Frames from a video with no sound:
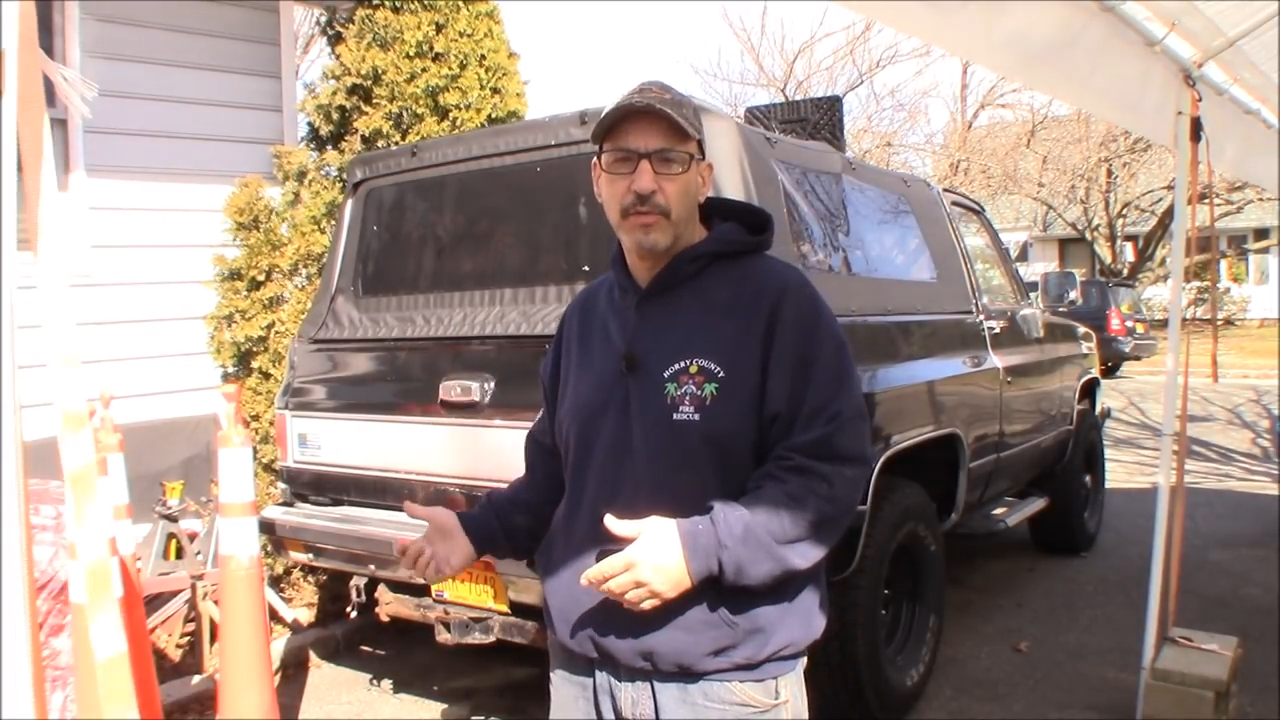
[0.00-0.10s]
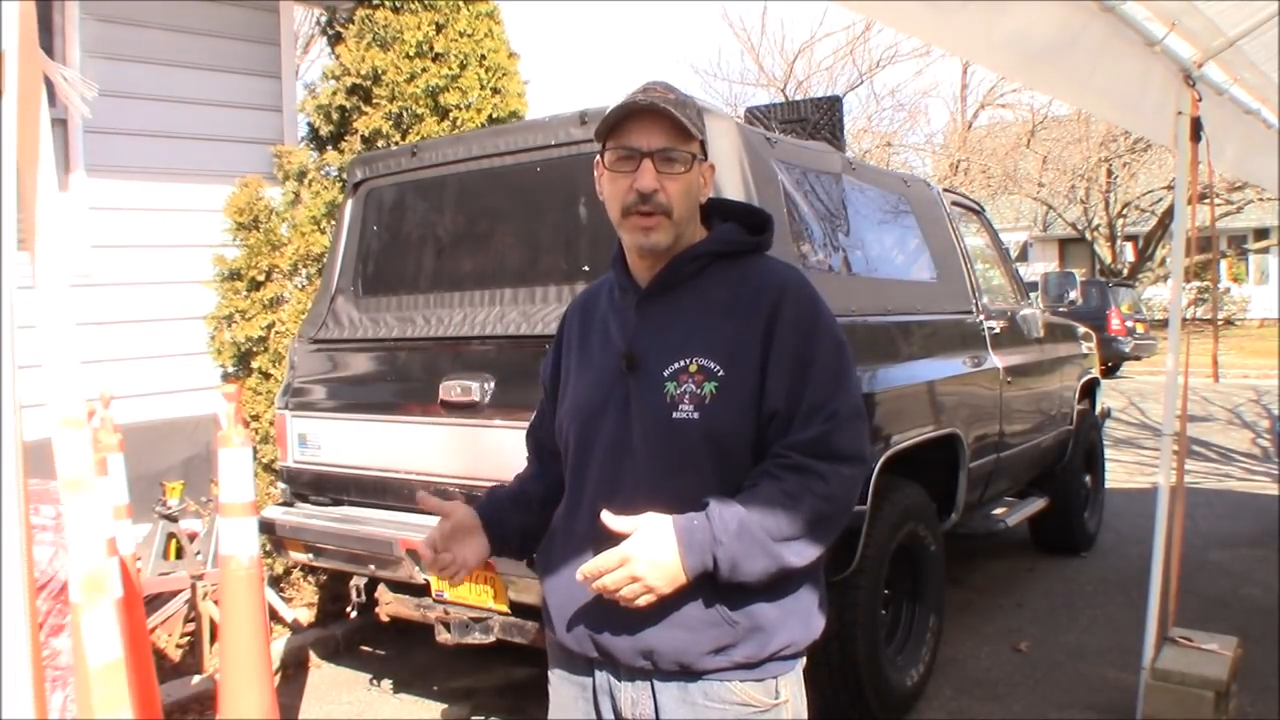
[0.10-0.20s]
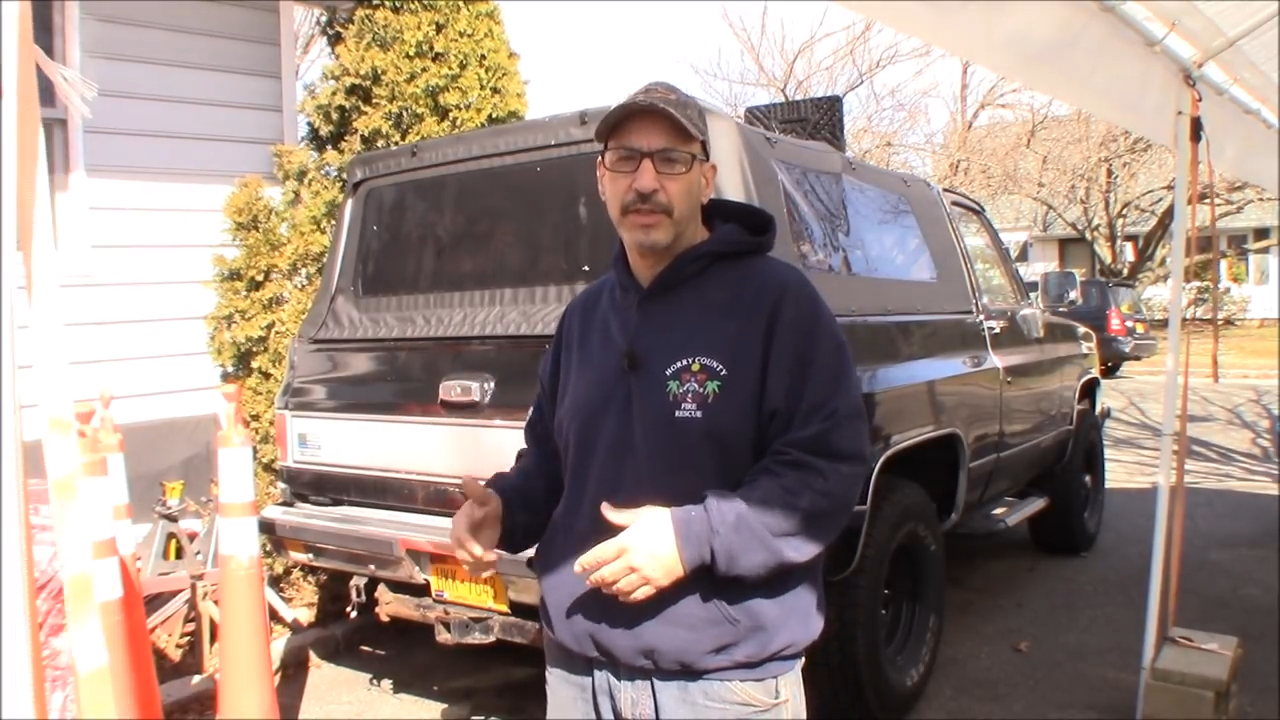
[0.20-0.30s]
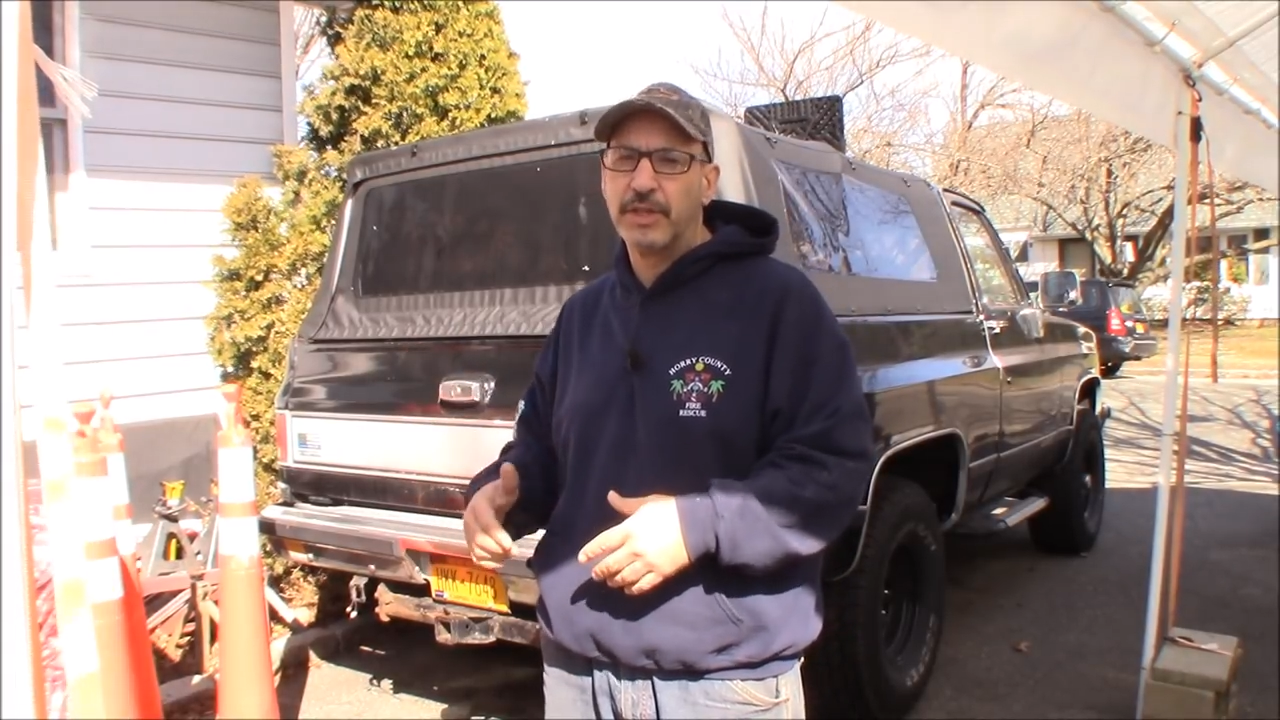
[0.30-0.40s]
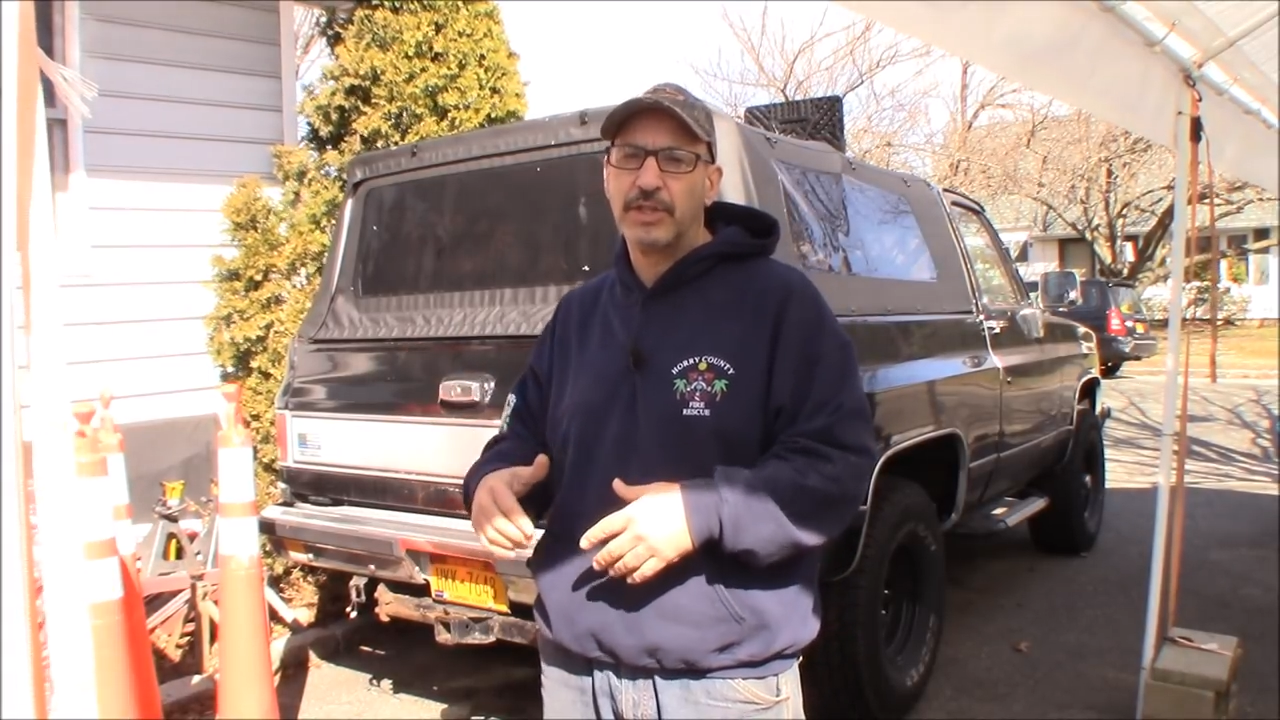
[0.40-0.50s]

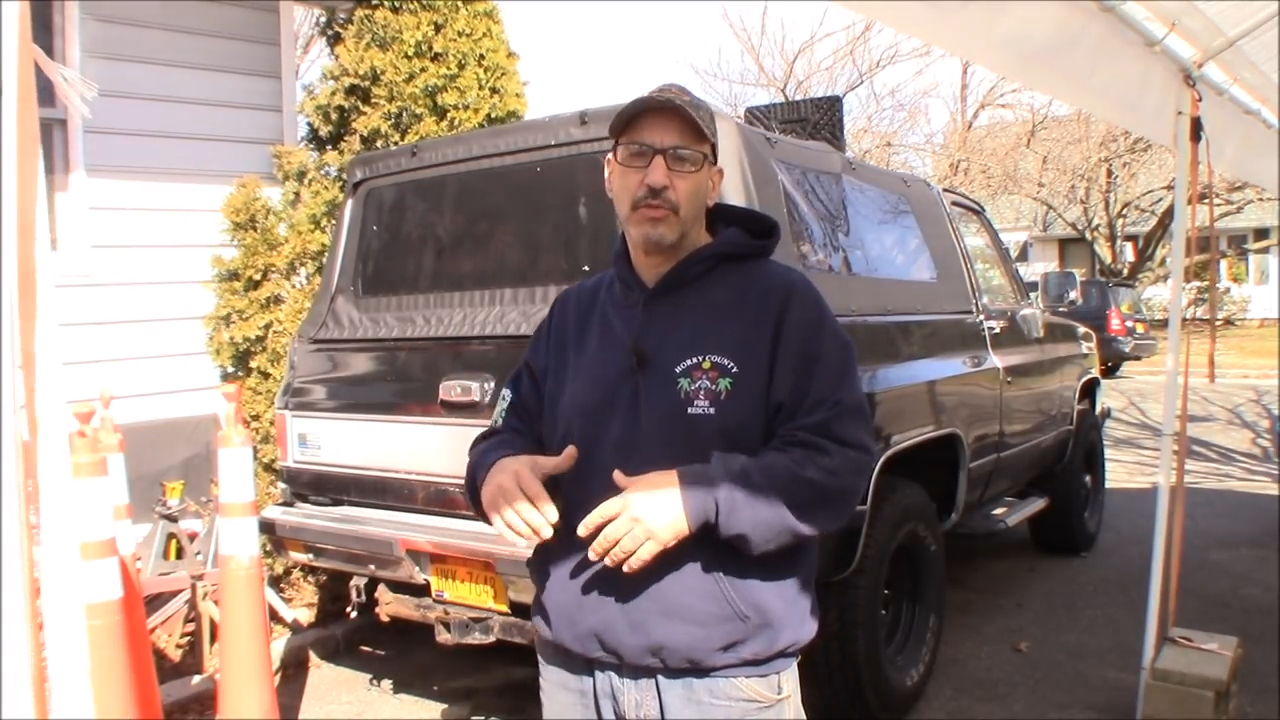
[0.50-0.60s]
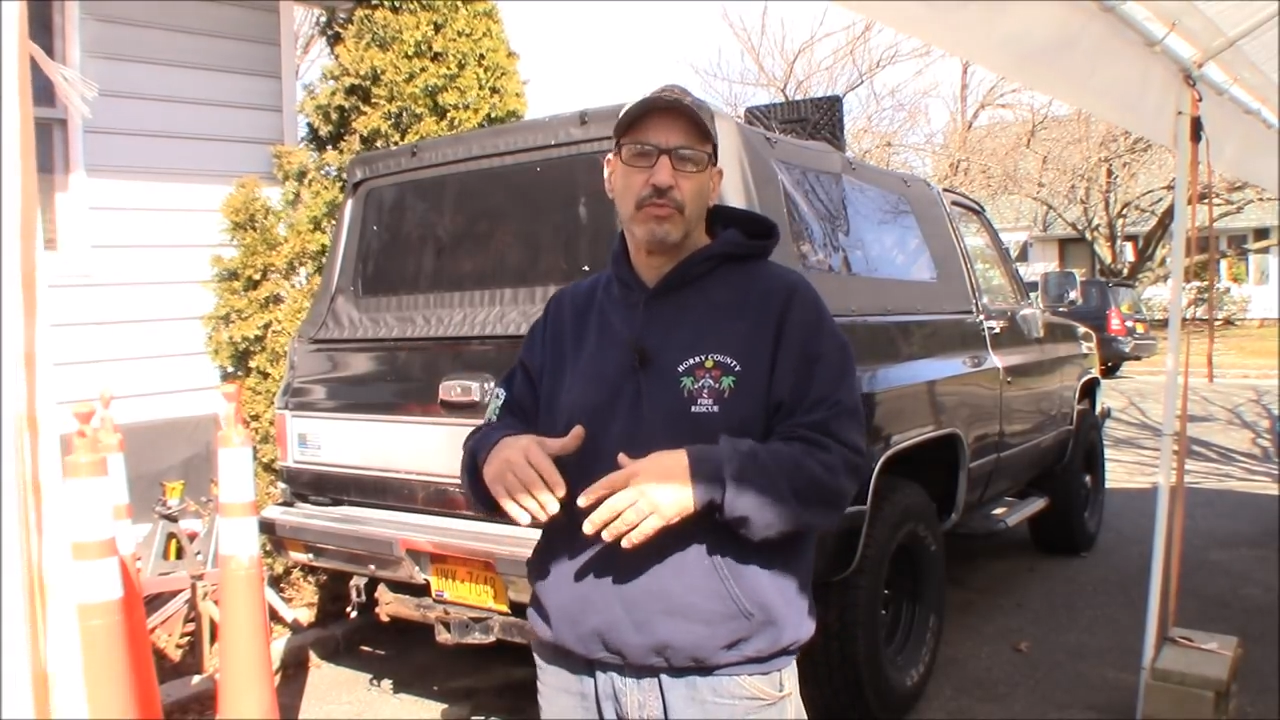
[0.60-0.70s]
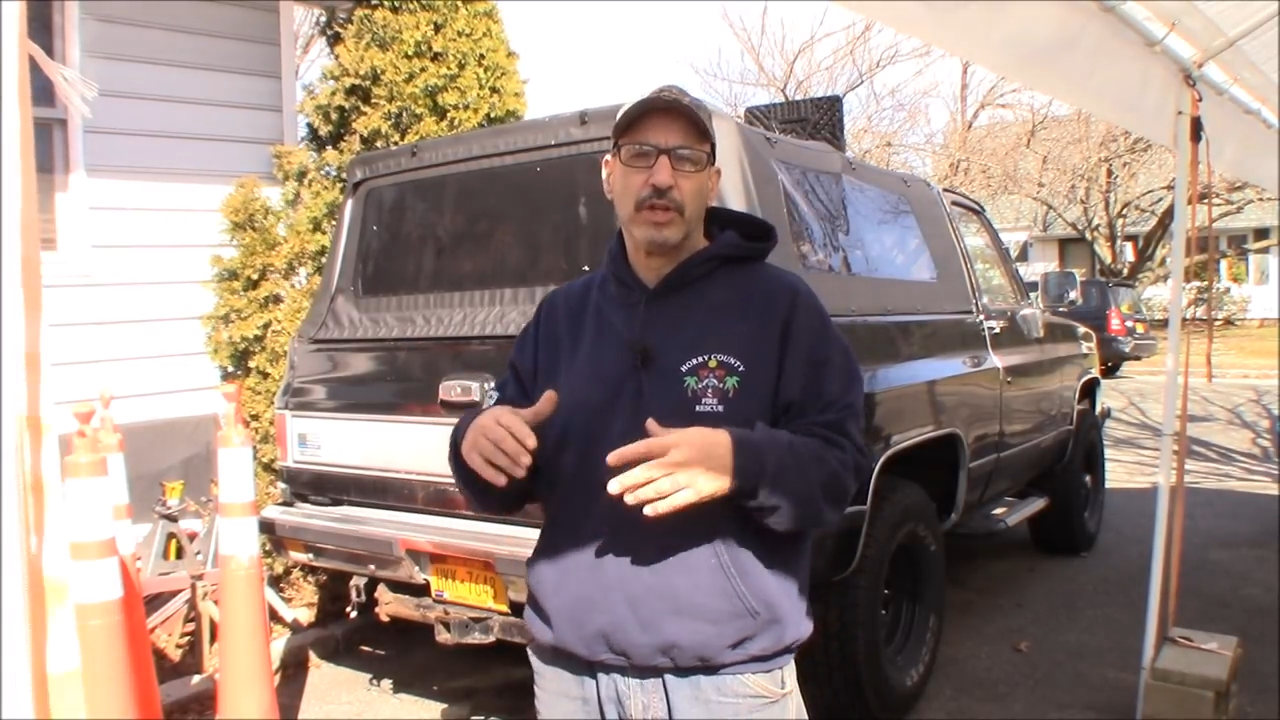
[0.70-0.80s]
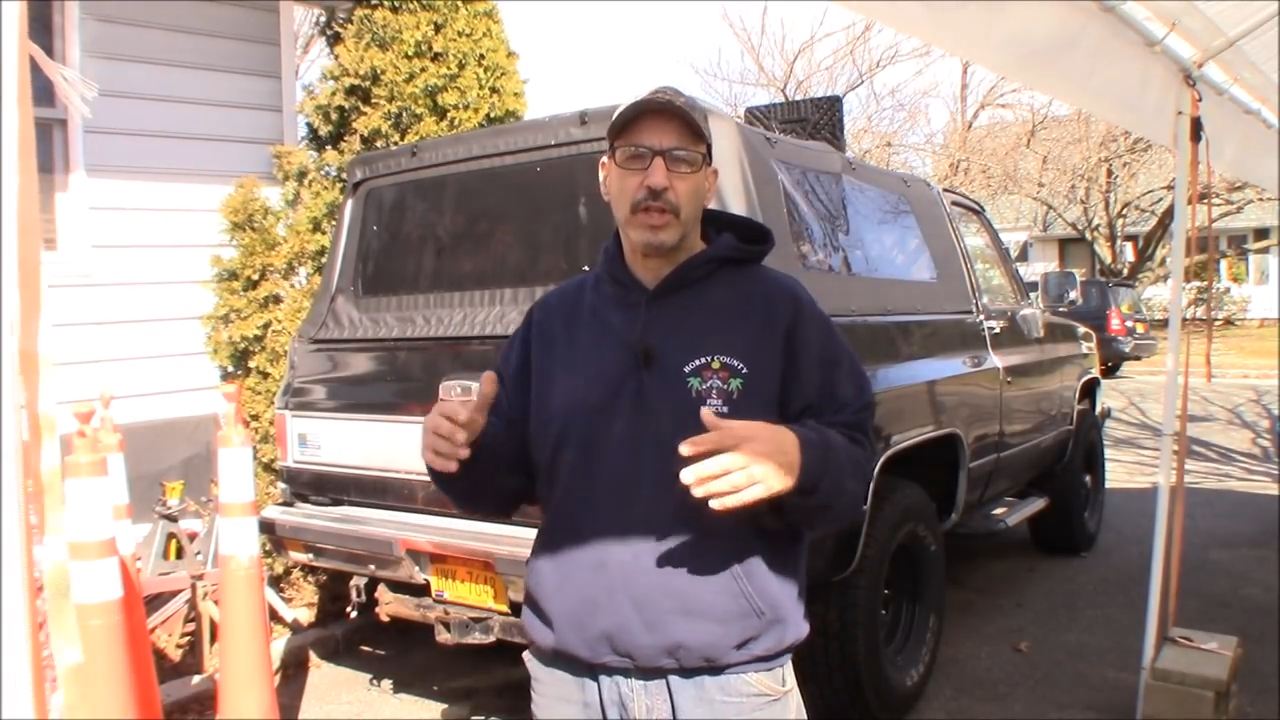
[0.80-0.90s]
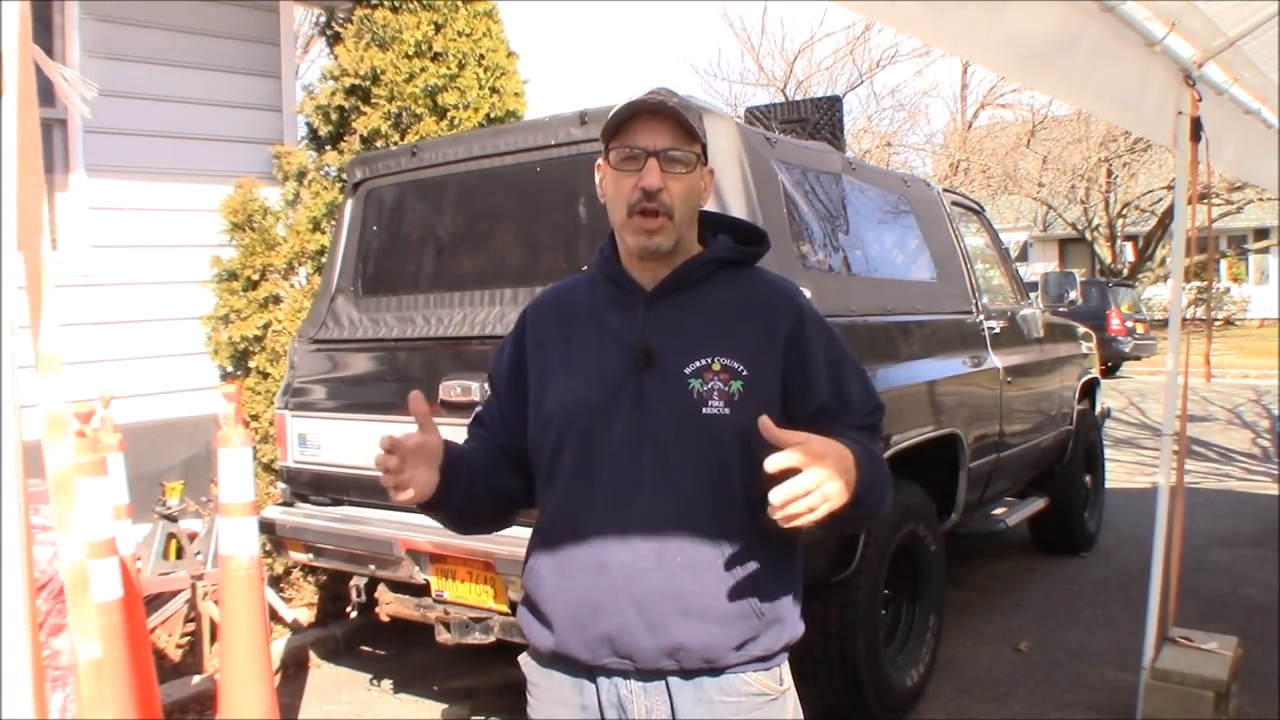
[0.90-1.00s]
Everybody thinks they're really